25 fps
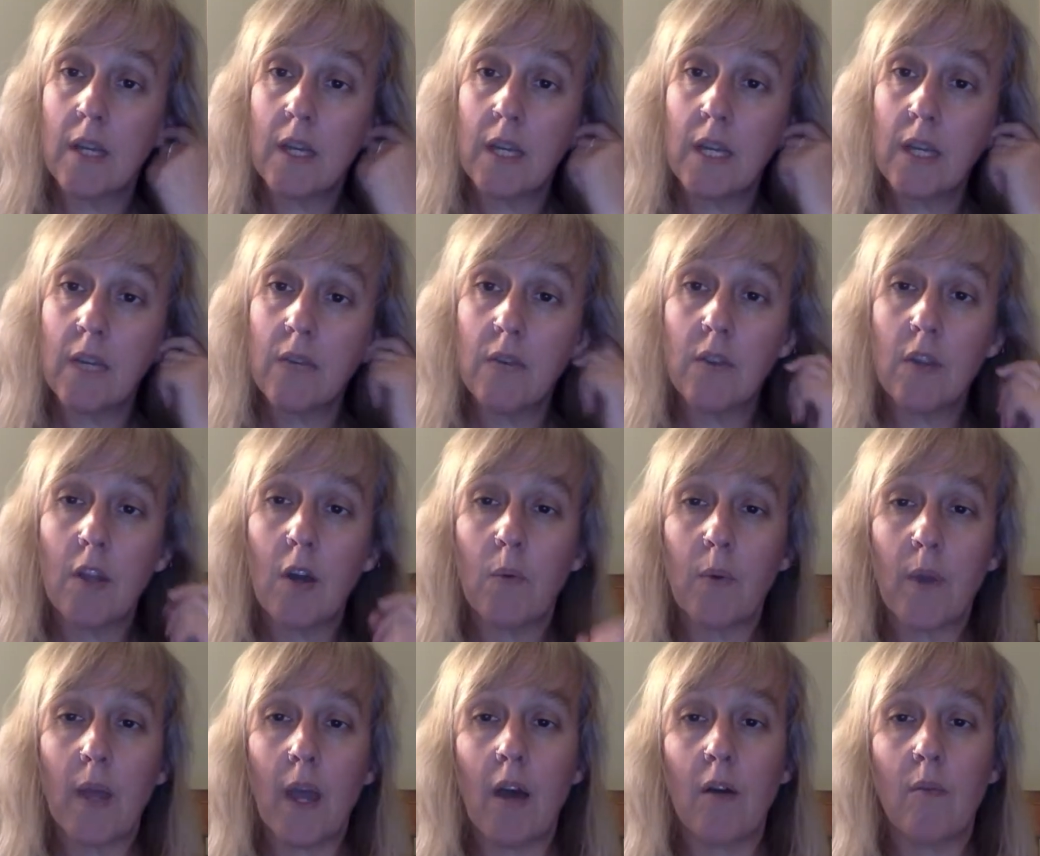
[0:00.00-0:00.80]
even
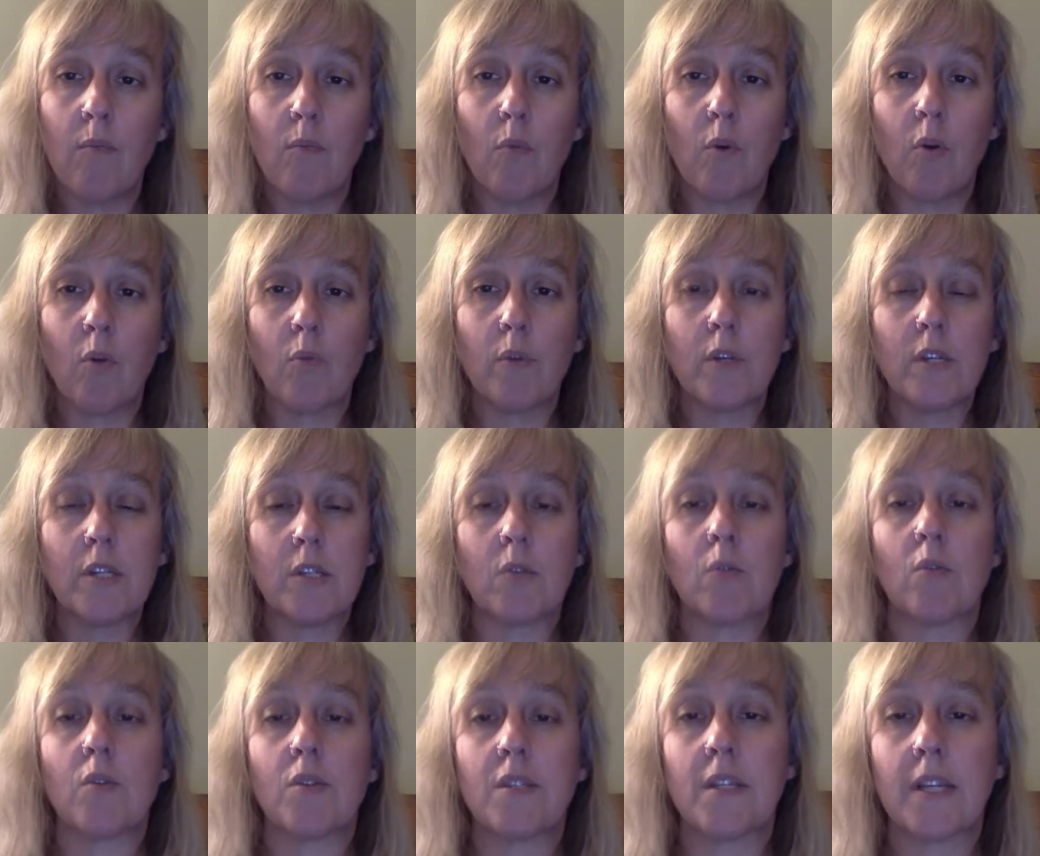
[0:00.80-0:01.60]
though we have more
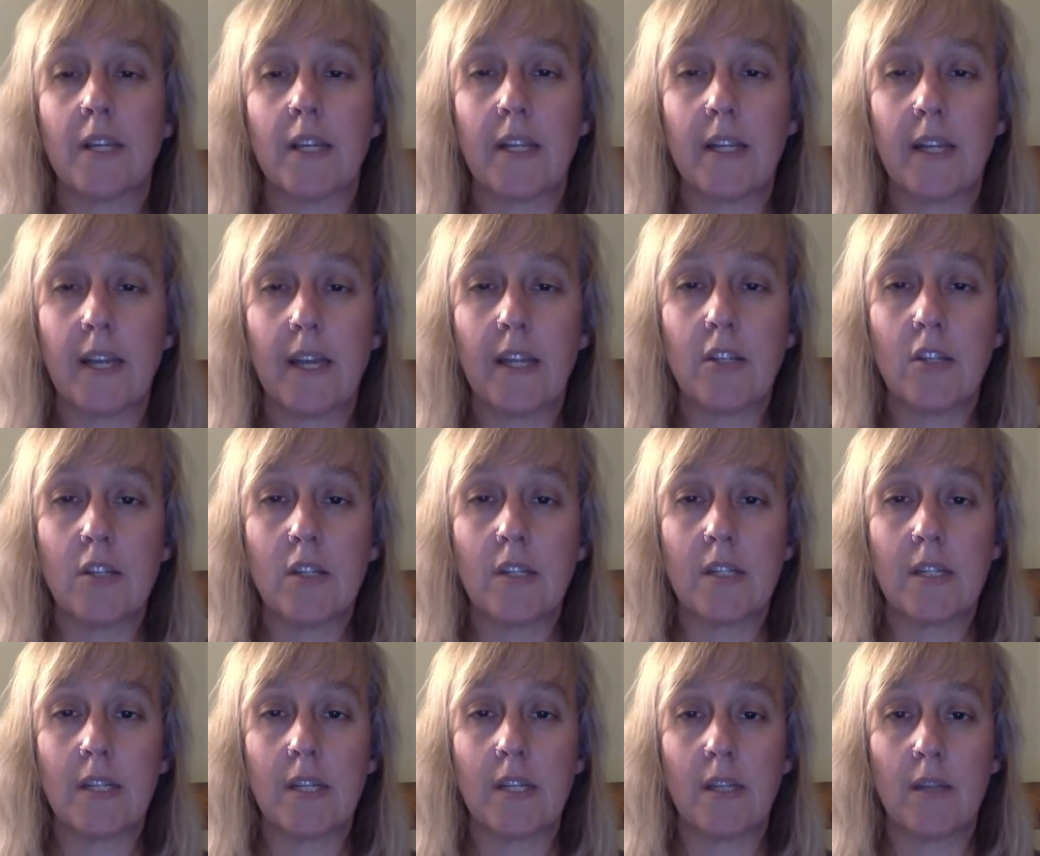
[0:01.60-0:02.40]
resourcing and
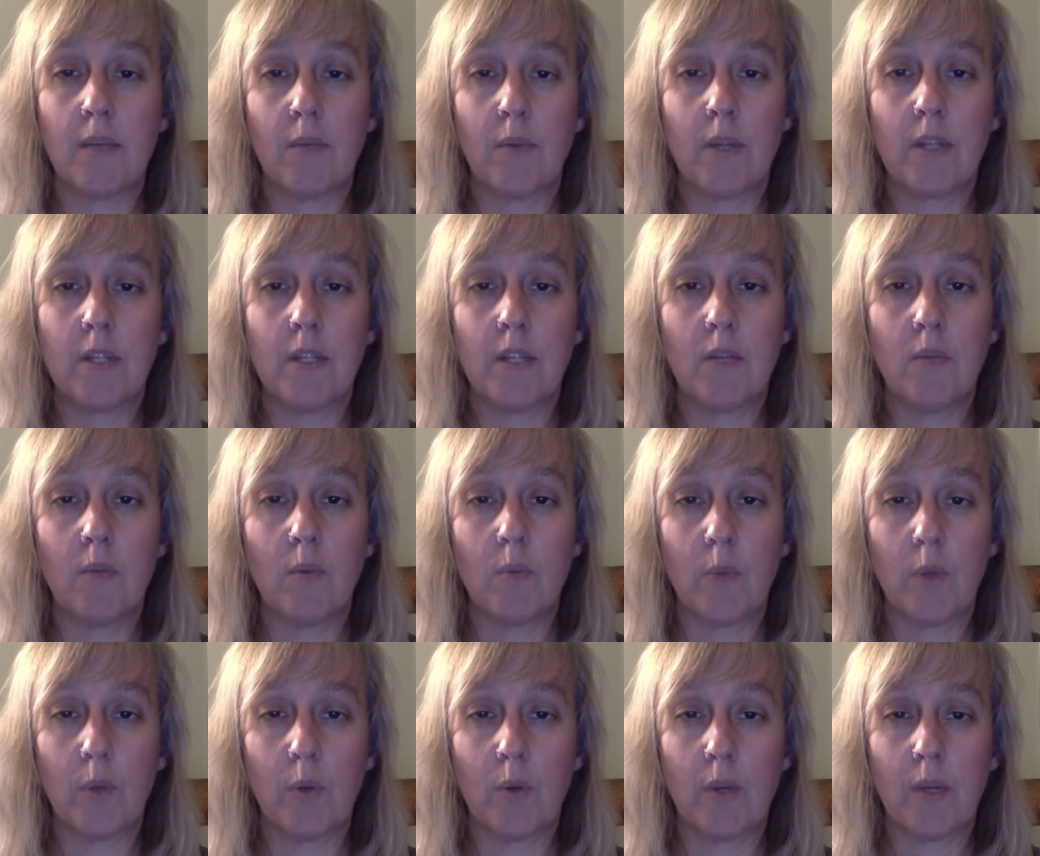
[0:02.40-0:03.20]
agency than we did when
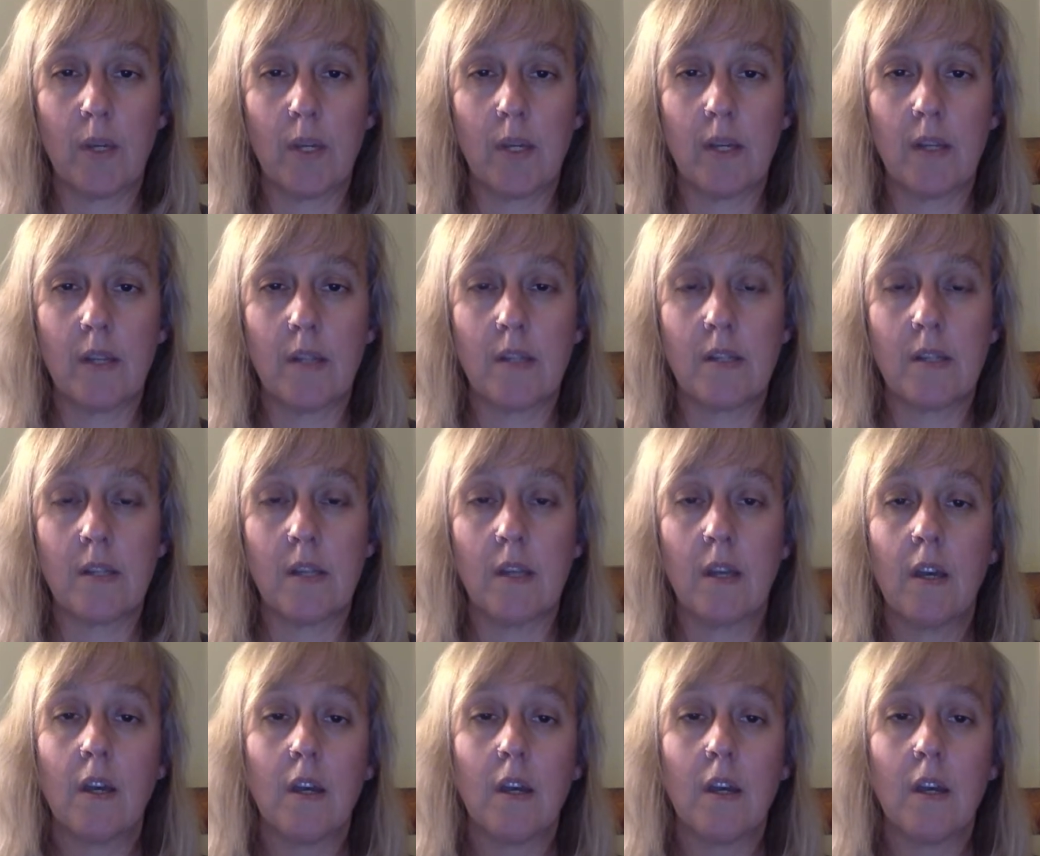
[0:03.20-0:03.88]
we were kids,